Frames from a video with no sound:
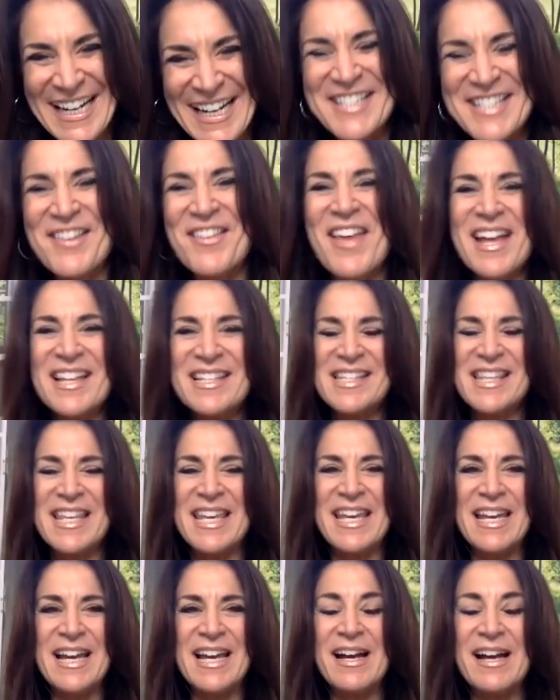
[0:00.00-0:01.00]
So that's
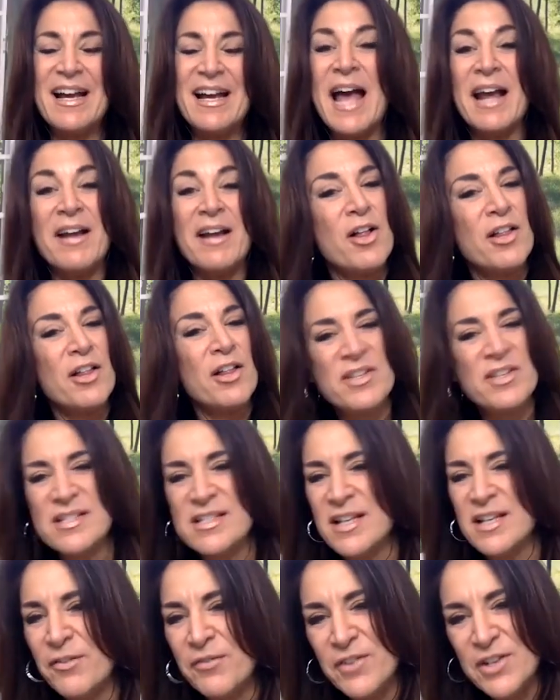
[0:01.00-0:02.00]
I call it the
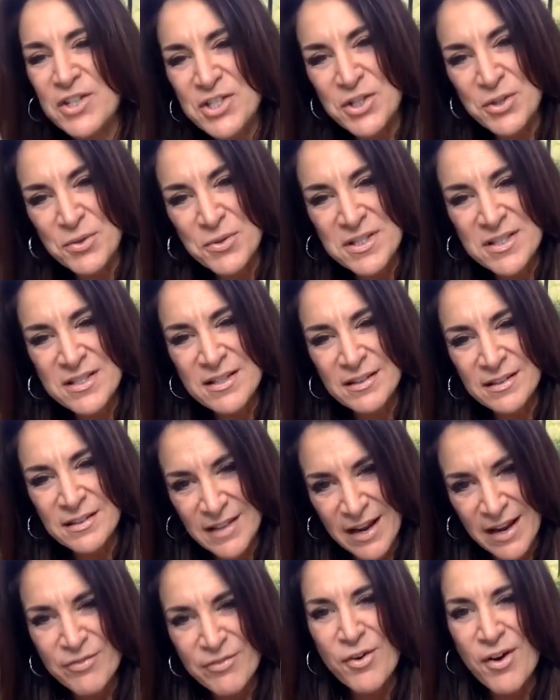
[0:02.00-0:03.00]
self-induced
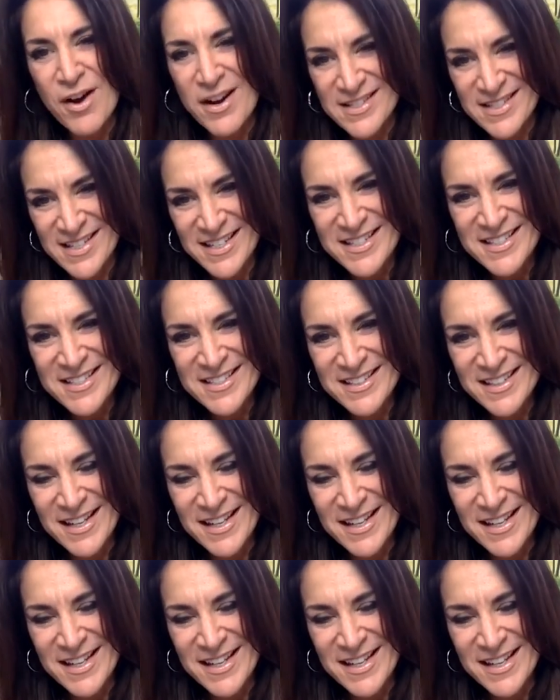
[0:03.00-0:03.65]
life crisis.